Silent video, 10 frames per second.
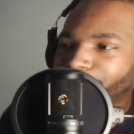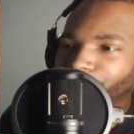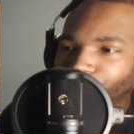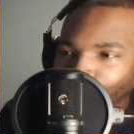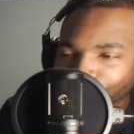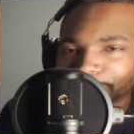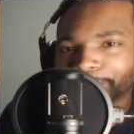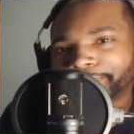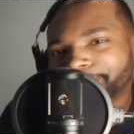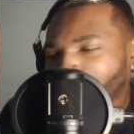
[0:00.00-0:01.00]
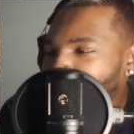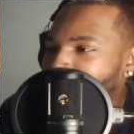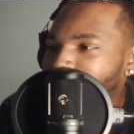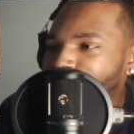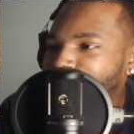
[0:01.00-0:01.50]
across from
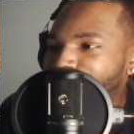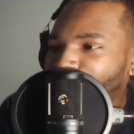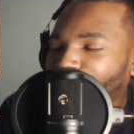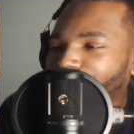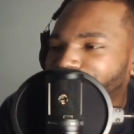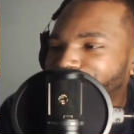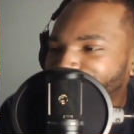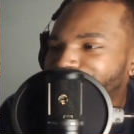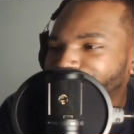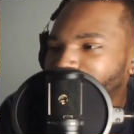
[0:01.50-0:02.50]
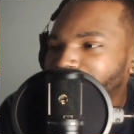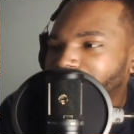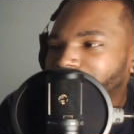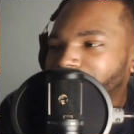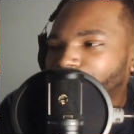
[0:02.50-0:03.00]
MGM Grand.
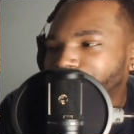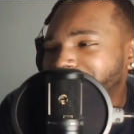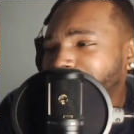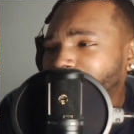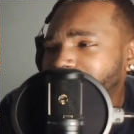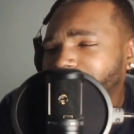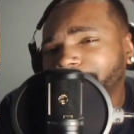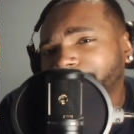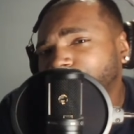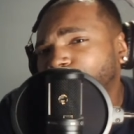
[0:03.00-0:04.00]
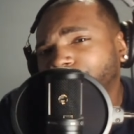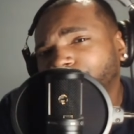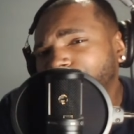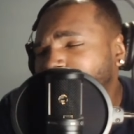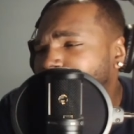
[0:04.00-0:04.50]
So if you think about staying there, it's cool. The
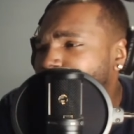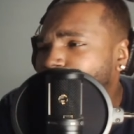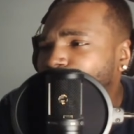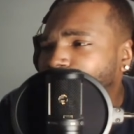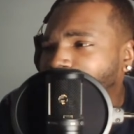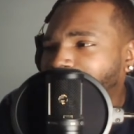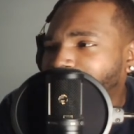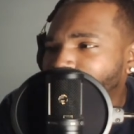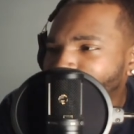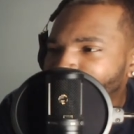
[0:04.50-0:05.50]
hotel's a cool vibe.